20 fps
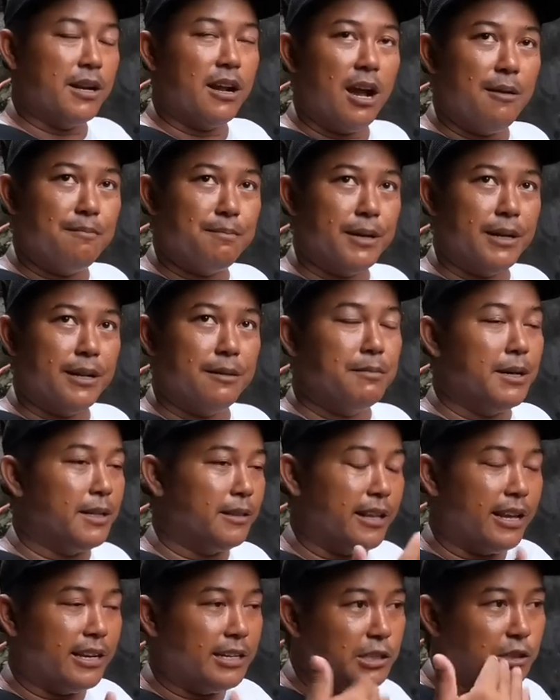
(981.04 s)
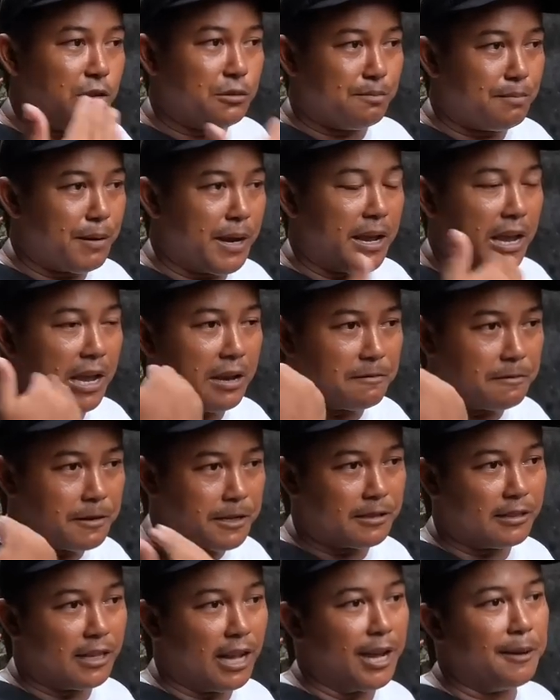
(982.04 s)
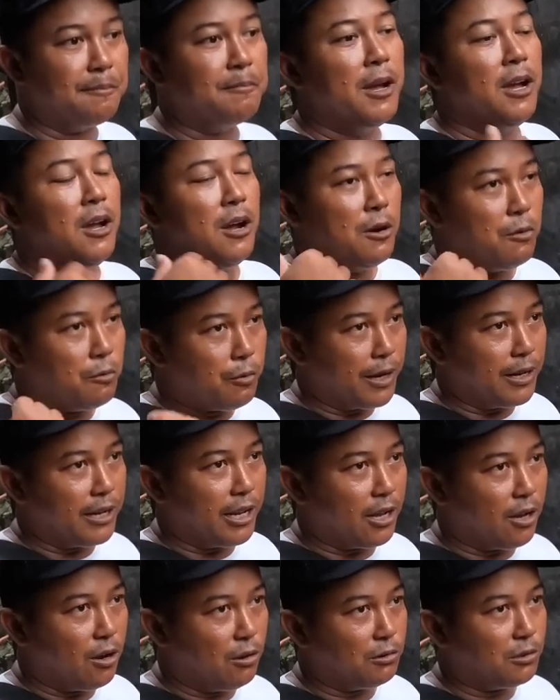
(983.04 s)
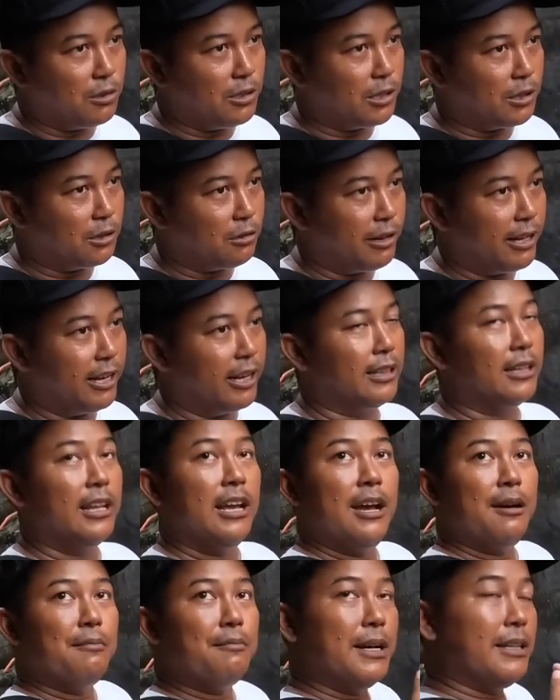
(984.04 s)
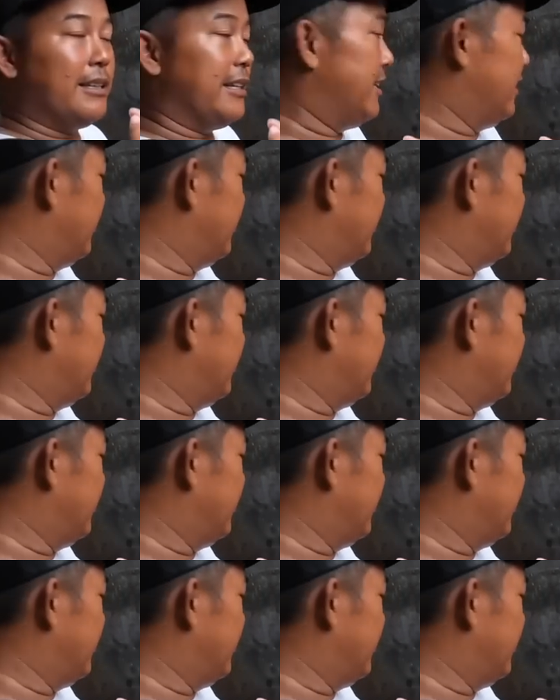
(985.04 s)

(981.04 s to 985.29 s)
the company, but they need to pay every time when they go to the toilet. But